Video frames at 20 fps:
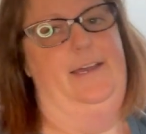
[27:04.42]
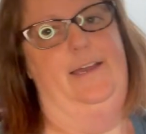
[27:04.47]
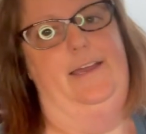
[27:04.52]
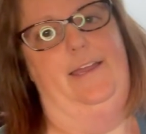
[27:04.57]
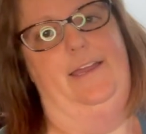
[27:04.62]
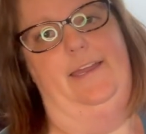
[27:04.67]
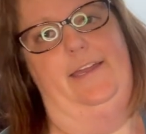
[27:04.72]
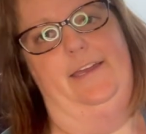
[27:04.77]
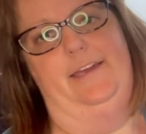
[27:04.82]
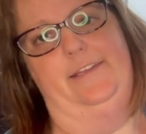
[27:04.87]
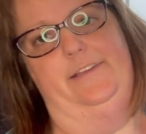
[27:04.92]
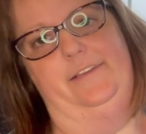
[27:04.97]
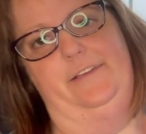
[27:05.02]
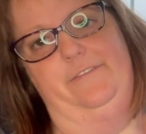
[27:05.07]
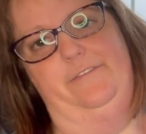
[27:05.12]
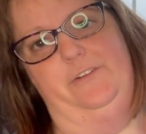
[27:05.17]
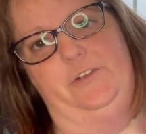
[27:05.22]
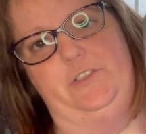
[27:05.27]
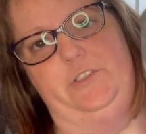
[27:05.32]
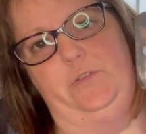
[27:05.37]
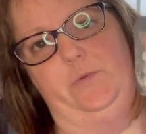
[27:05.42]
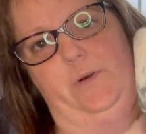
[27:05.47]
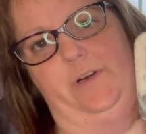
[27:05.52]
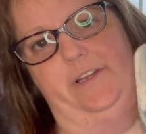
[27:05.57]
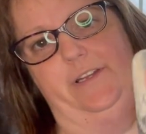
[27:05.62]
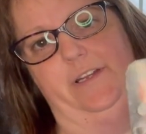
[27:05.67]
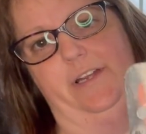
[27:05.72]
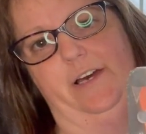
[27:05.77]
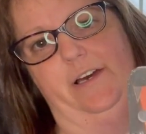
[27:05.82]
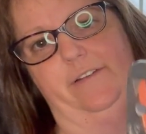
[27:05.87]
And the first
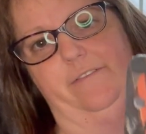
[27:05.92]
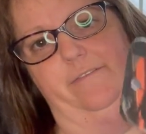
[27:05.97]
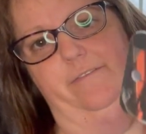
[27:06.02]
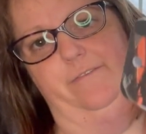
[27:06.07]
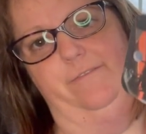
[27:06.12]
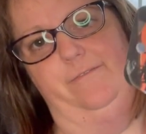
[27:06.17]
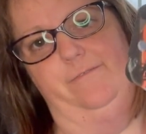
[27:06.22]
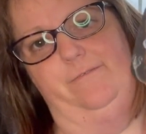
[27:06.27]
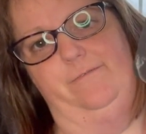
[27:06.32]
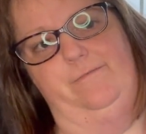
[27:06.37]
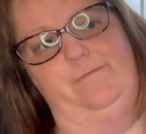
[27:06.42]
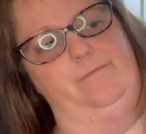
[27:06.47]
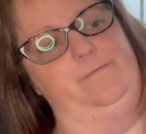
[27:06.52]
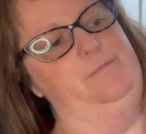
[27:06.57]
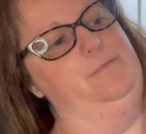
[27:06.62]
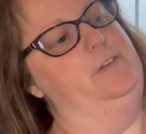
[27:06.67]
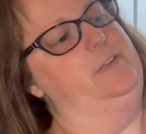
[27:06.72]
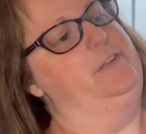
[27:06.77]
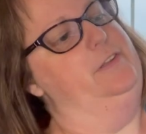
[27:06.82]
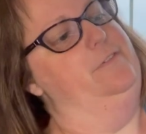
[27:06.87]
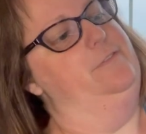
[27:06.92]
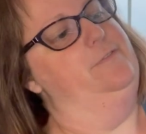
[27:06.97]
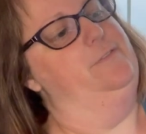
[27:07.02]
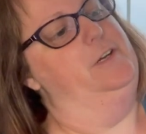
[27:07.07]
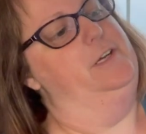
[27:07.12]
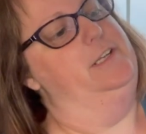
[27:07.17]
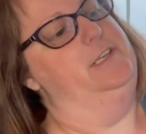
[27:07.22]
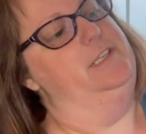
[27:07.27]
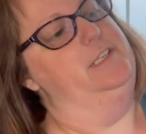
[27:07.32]
one on in the front